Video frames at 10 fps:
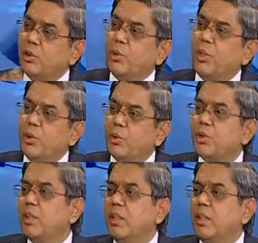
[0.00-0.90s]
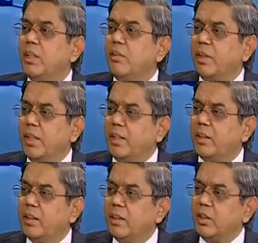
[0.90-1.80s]
to reduce our
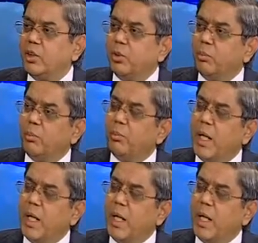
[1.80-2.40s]
debt. So